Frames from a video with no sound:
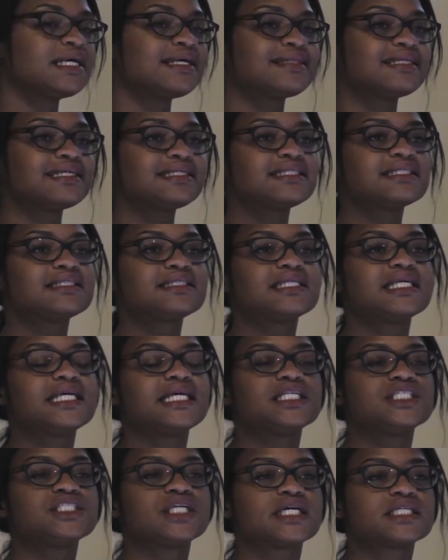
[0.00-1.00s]
This is the
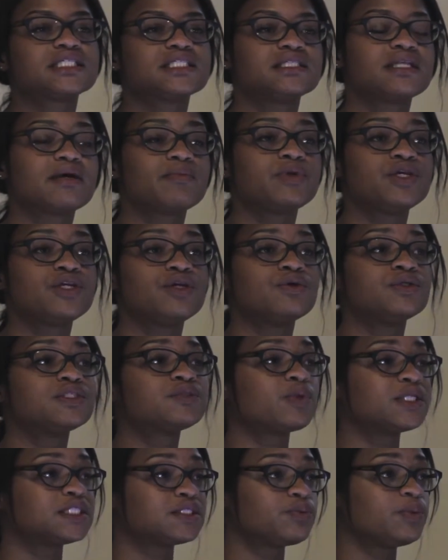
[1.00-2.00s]
injection that we use
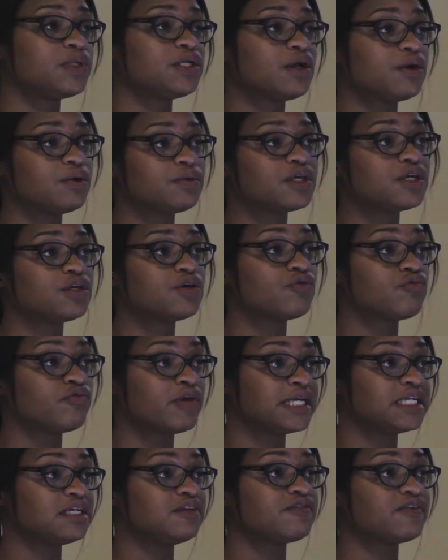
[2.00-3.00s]
once we know that you're
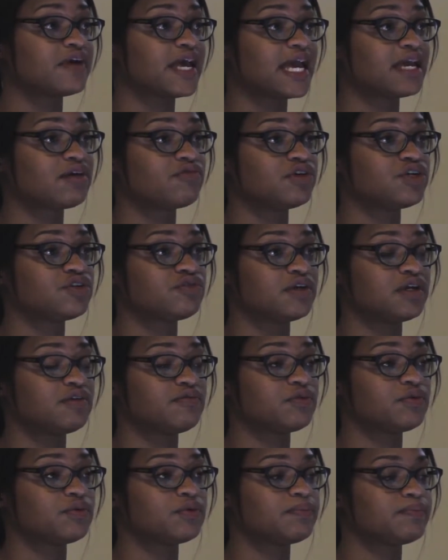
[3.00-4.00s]
ready for egg
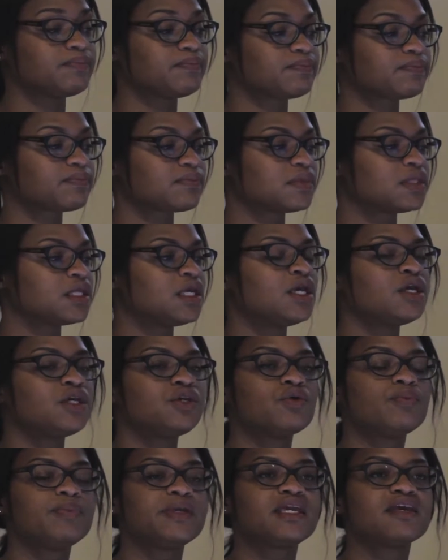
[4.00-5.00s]
retrieval.
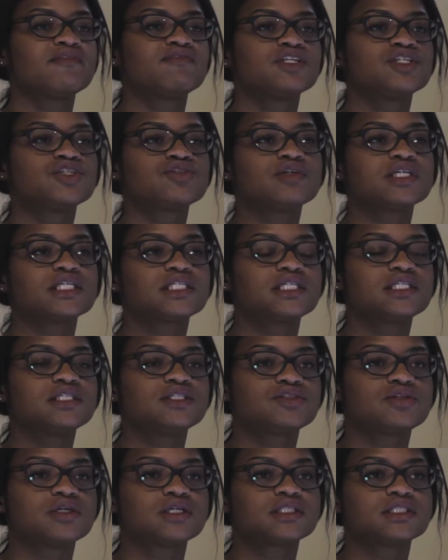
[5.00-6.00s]
You'll be given strict
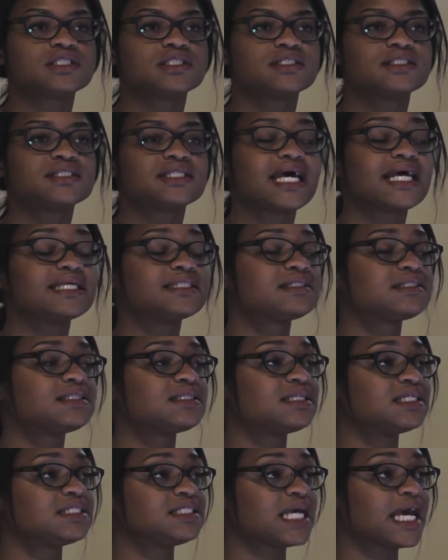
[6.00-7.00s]
instructions as to
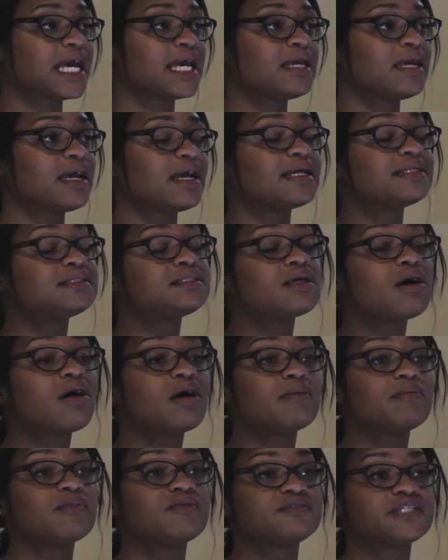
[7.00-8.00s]
the day and
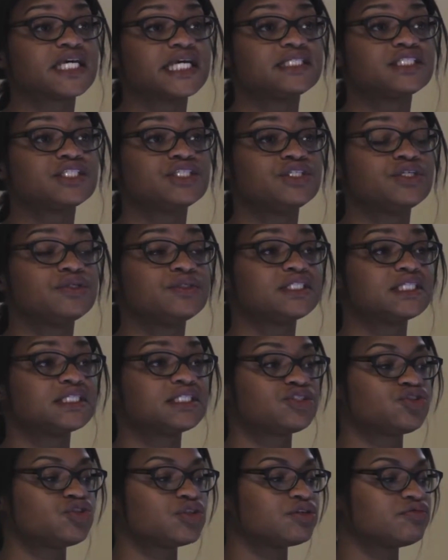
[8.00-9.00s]
time of day to use this
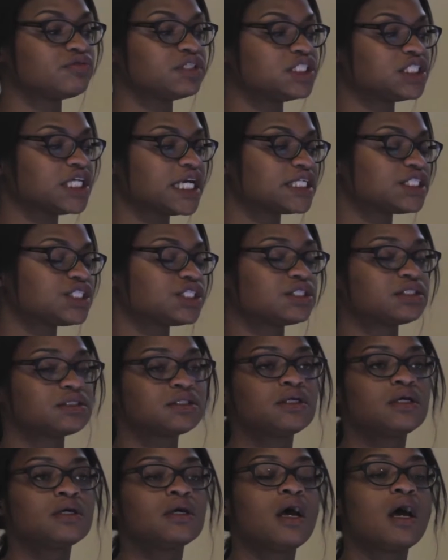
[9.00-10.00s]
trigger injection,
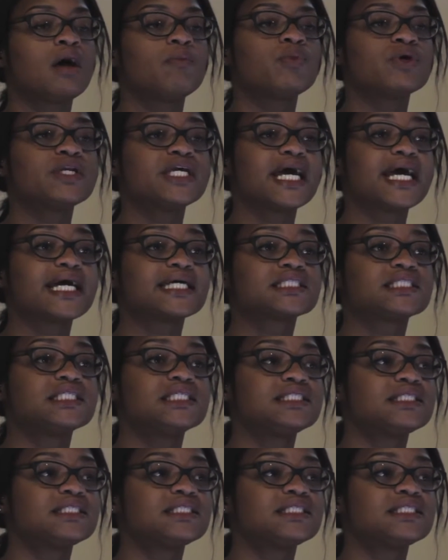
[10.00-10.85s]
and what it actually